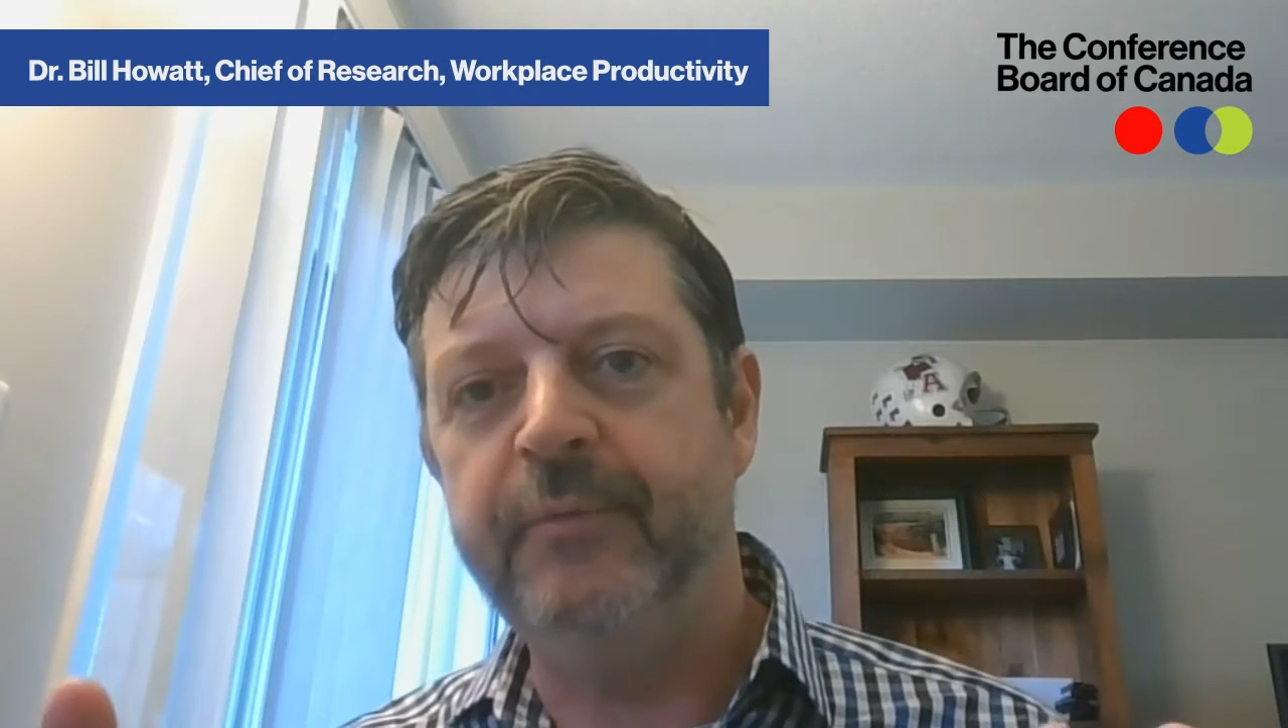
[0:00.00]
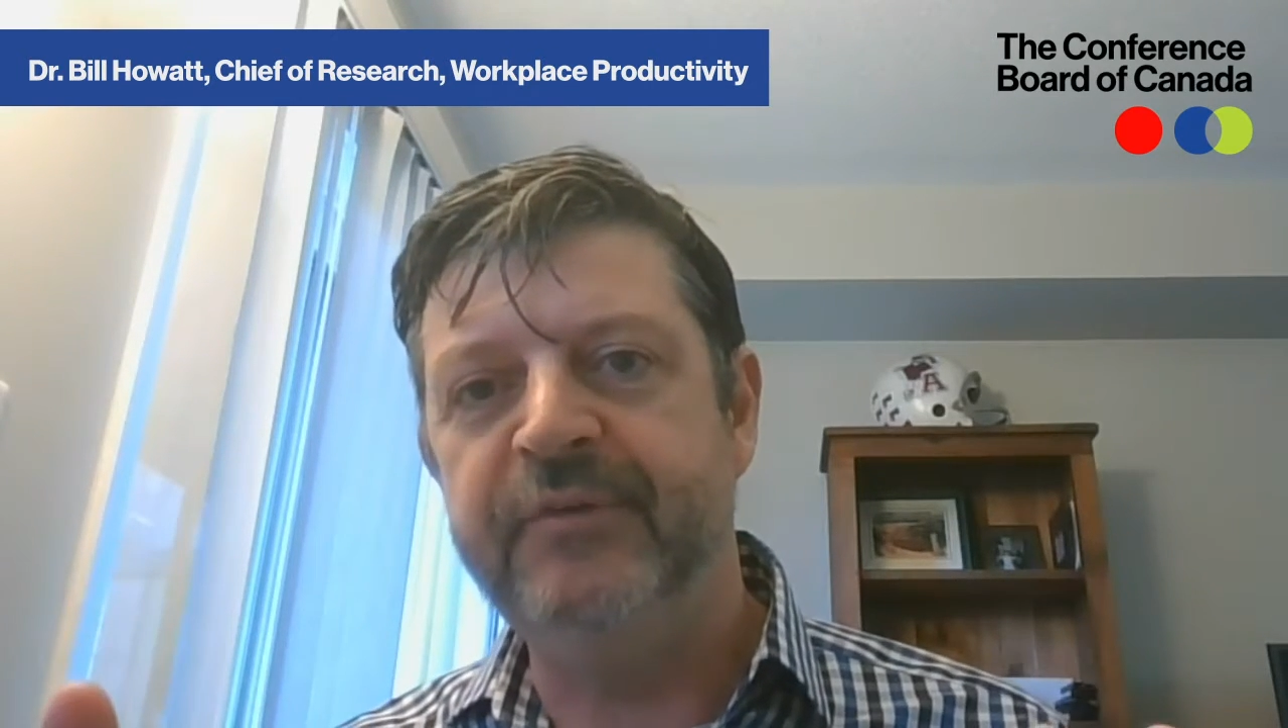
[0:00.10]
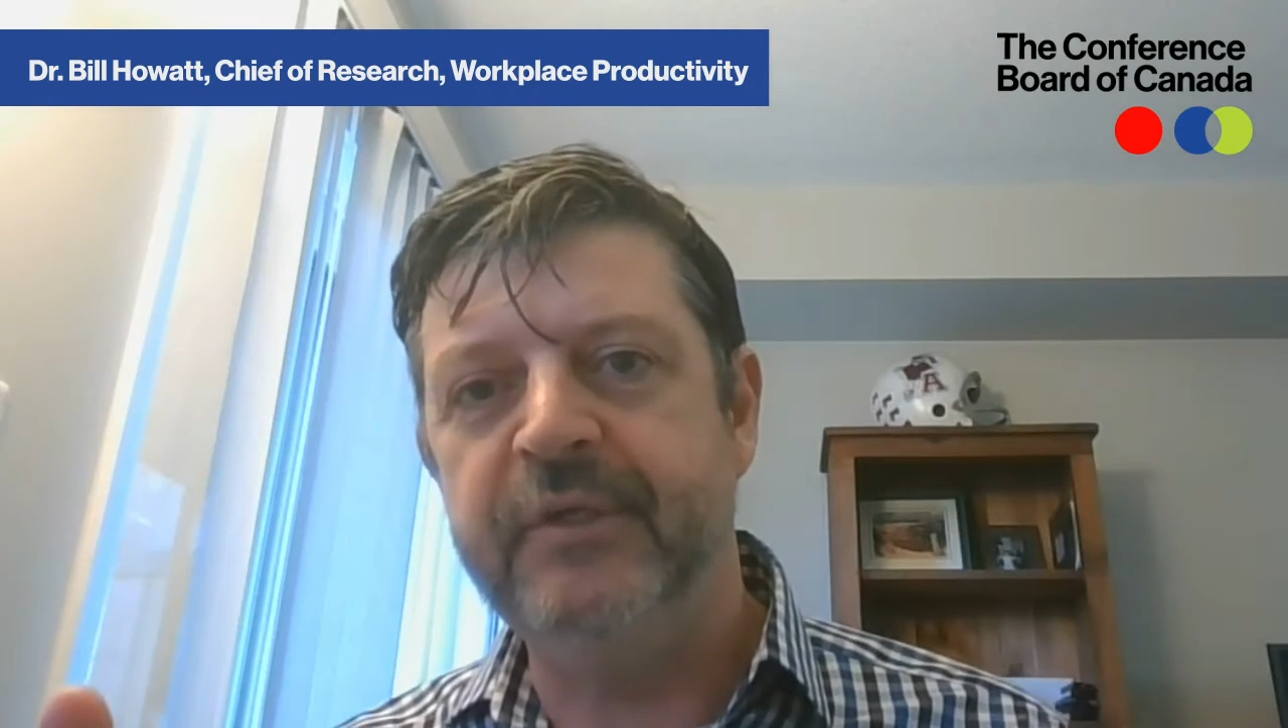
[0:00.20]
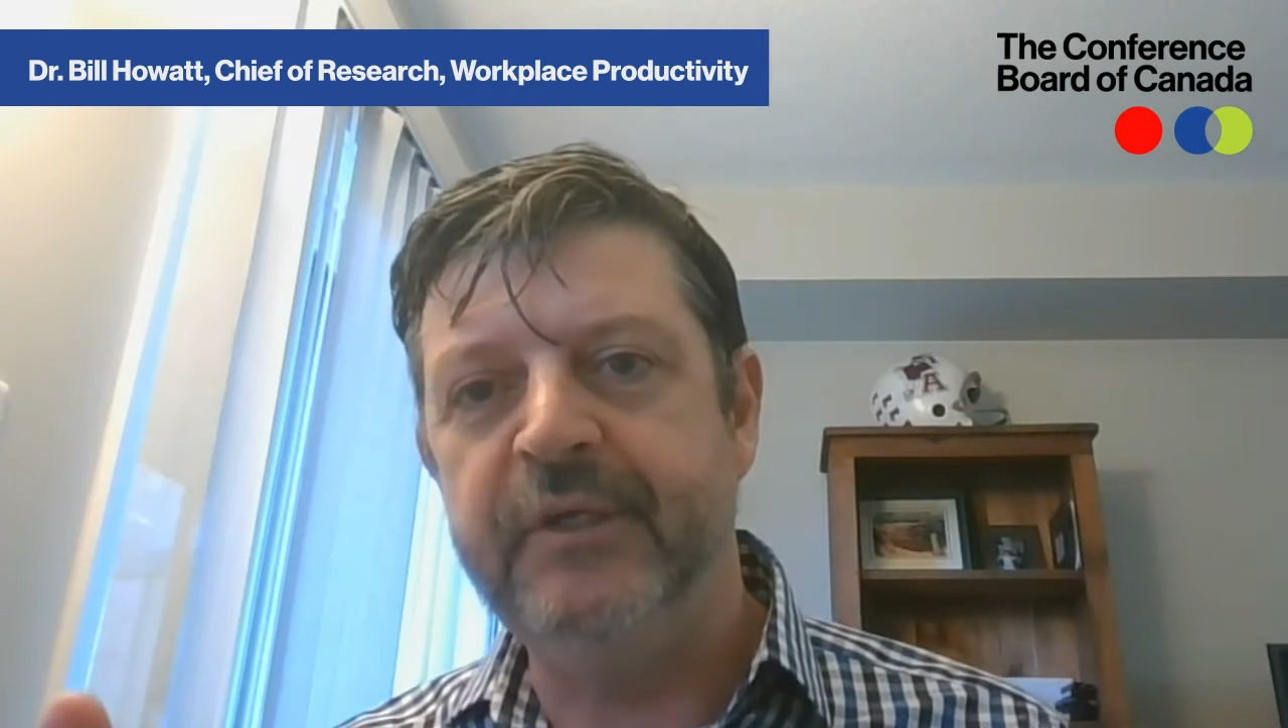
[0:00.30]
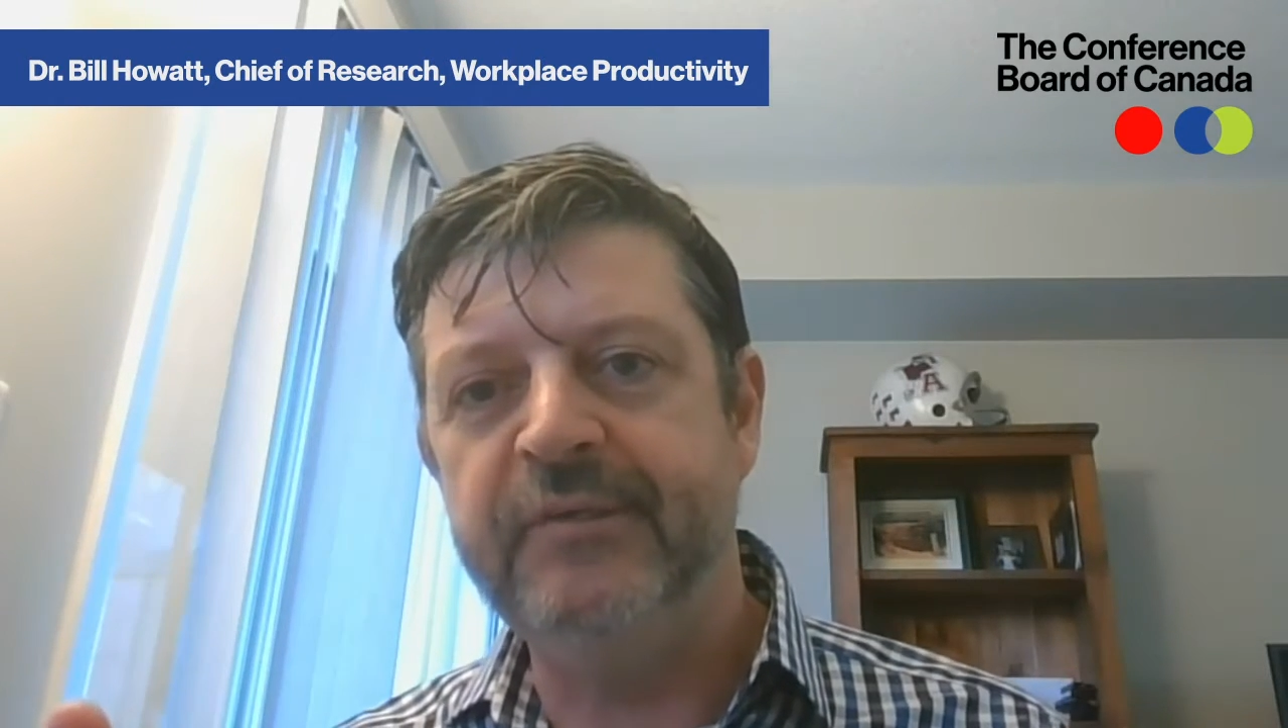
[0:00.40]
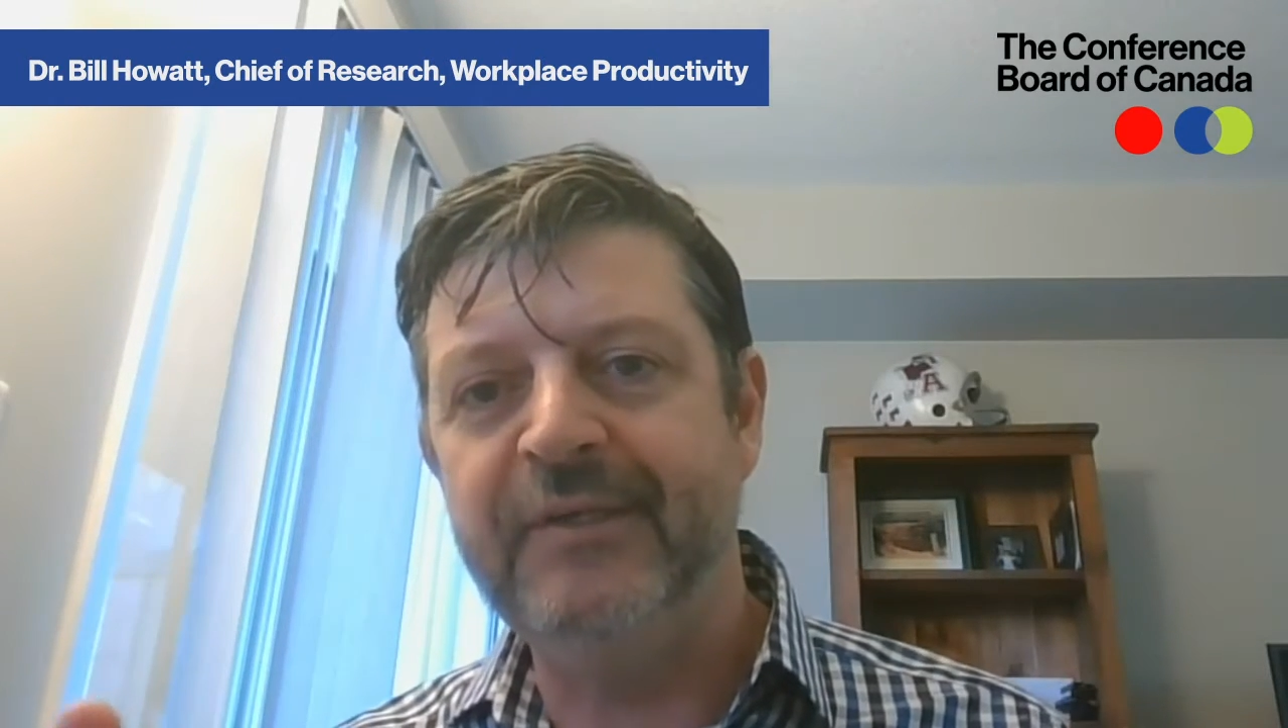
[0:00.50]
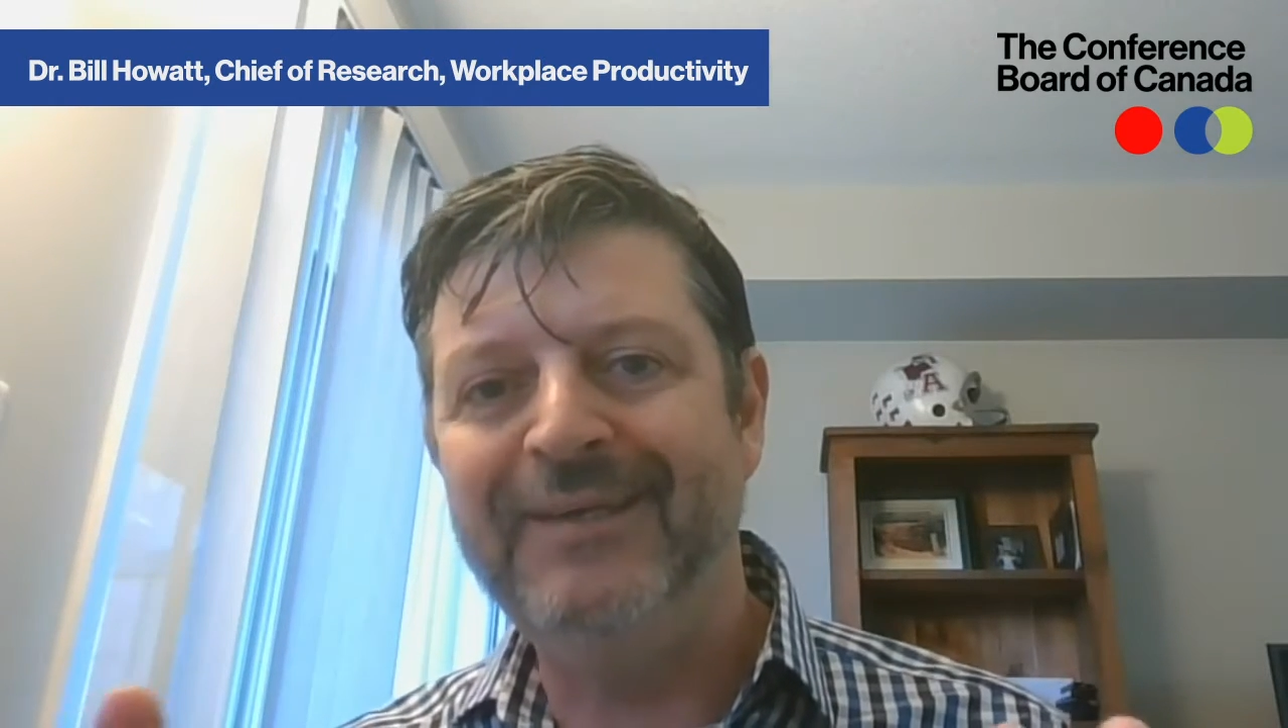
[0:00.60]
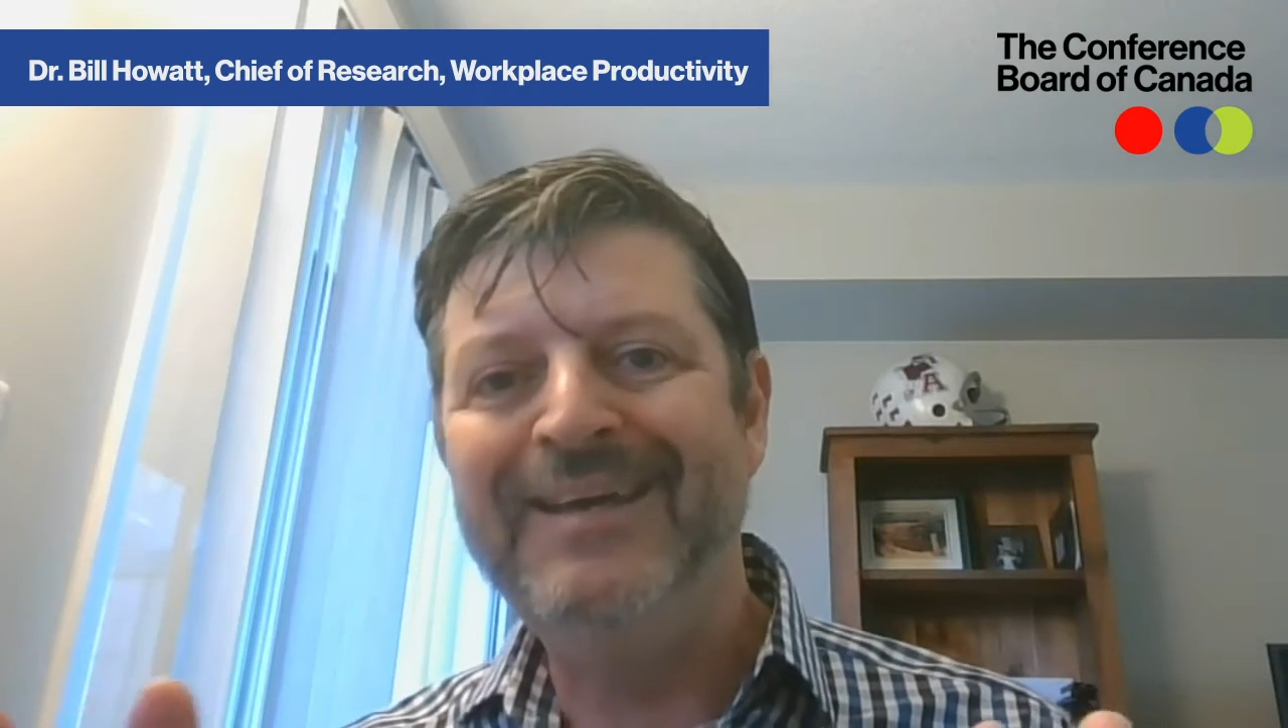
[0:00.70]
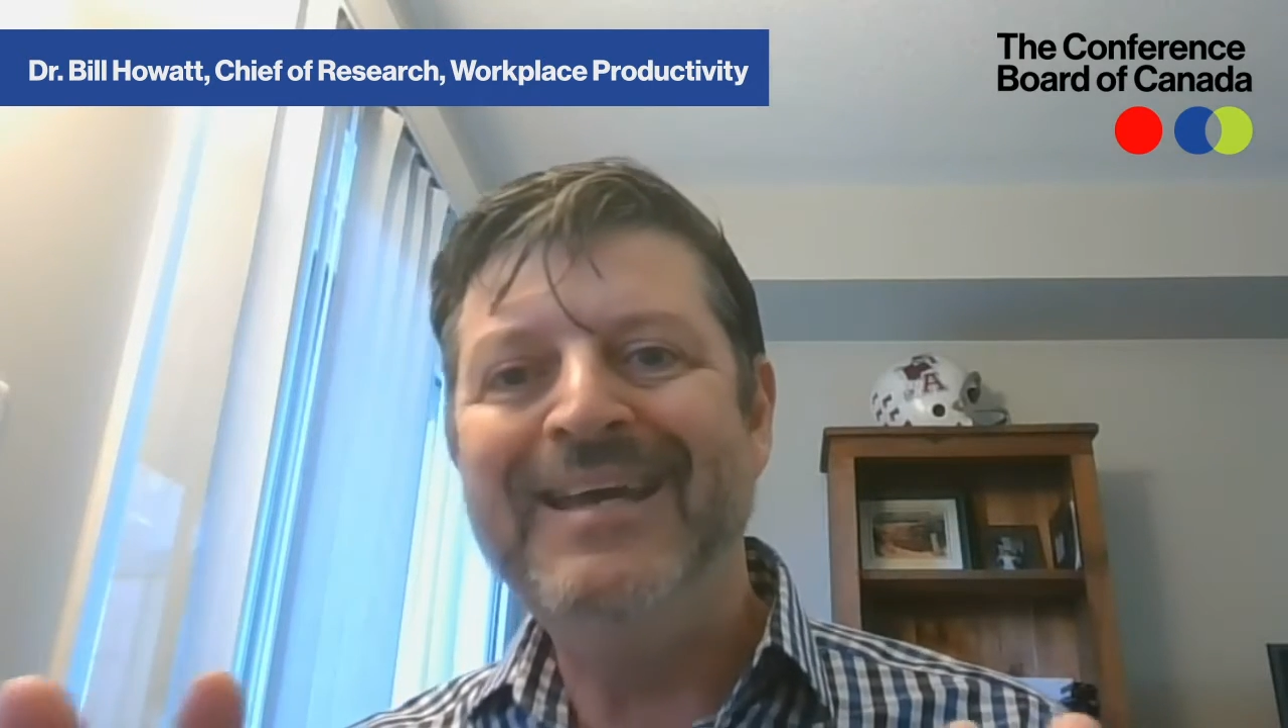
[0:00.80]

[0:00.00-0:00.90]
resiliency